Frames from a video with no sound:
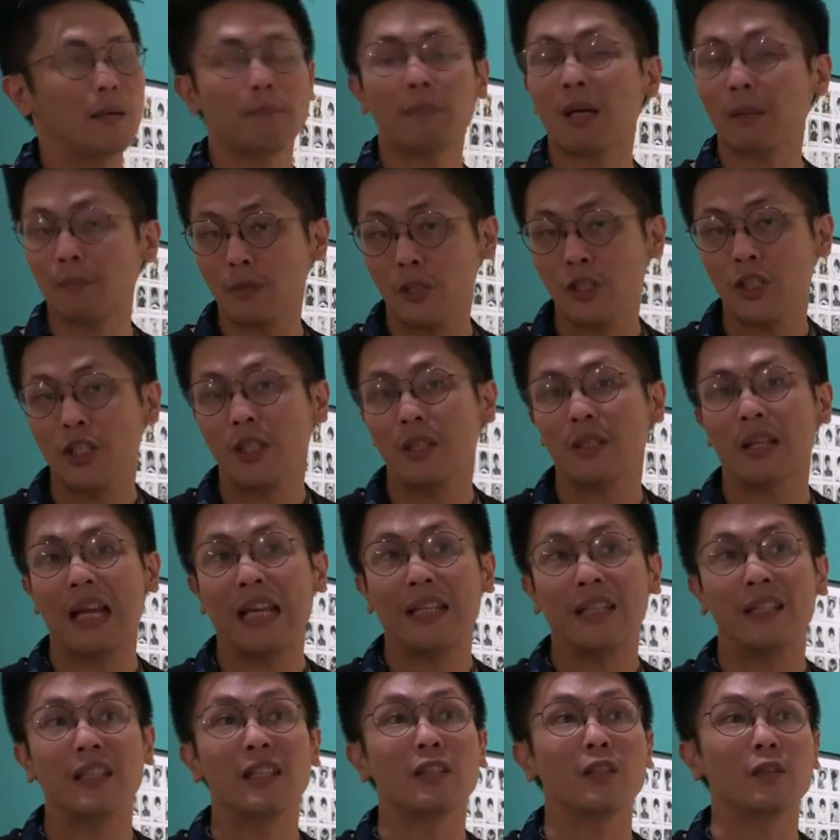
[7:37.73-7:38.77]
published in
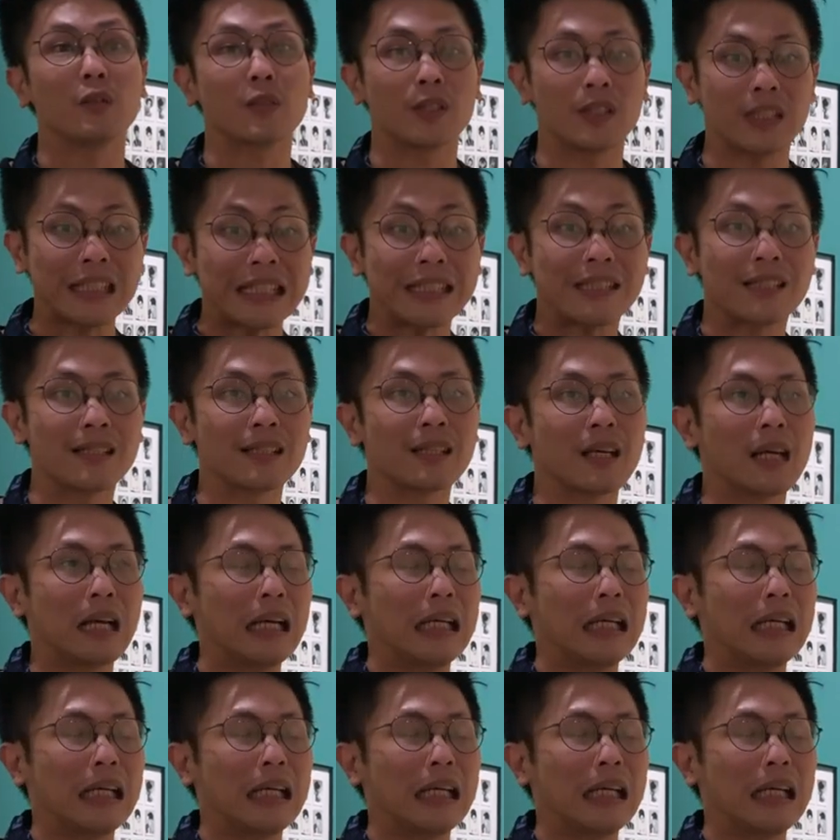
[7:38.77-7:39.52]
1906.